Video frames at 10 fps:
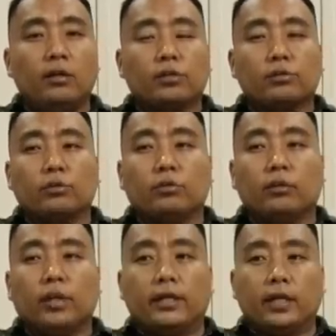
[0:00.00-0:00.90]

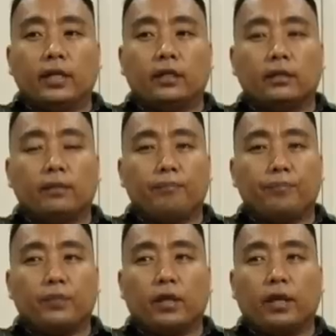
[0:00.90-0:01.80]
So I think I
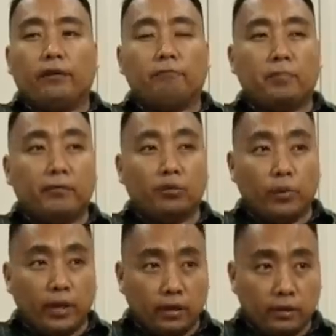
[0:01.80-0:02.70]
have paved the
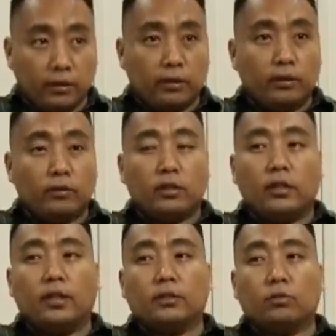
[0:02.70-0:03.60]
way
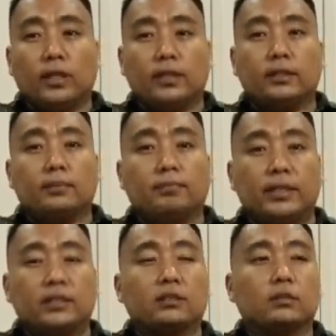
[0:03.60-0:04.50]
to let the
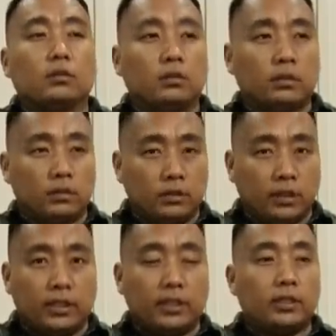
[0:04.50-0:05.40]
best
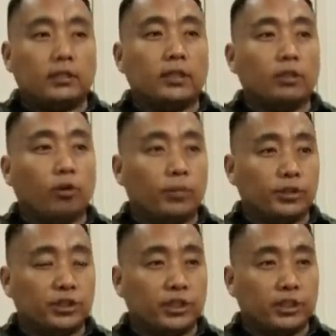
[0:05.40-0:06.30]
candidate get the
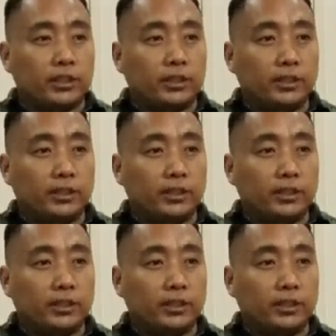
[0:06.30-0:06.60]
opportunity.